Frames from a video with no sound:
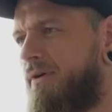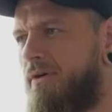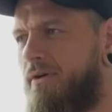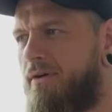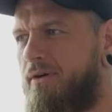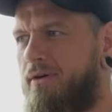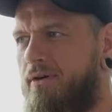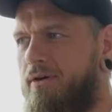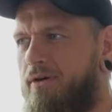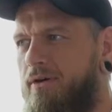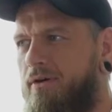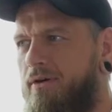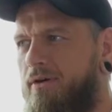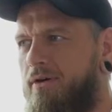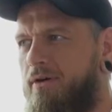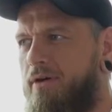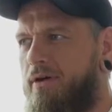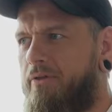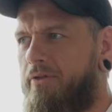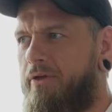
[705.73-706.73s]
Mm -hmm
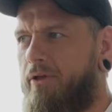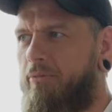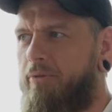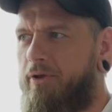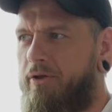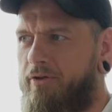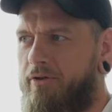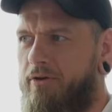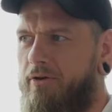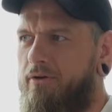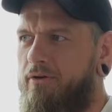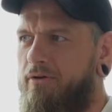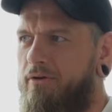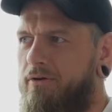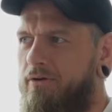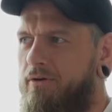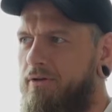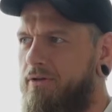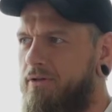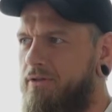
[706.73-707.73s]
and they'll be there
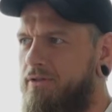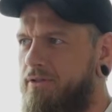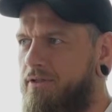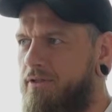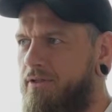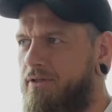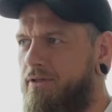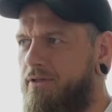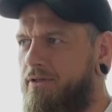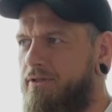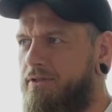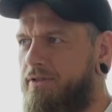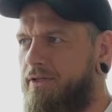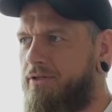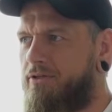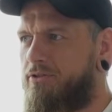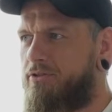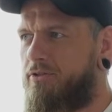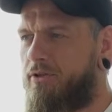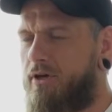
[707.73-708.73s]
to
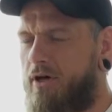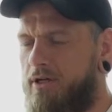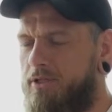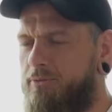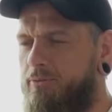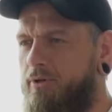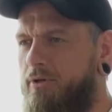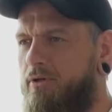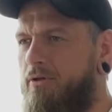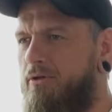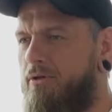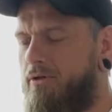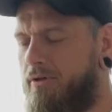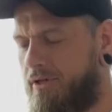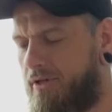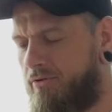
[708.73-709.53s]
take her to the hospital,